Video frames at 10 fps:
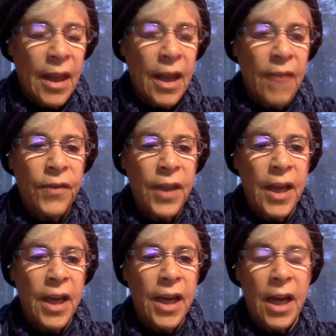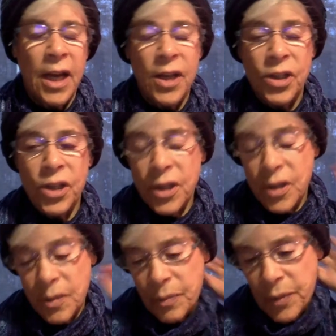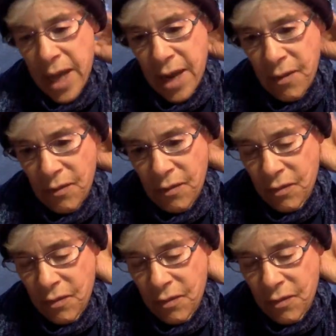I feel like I should explain,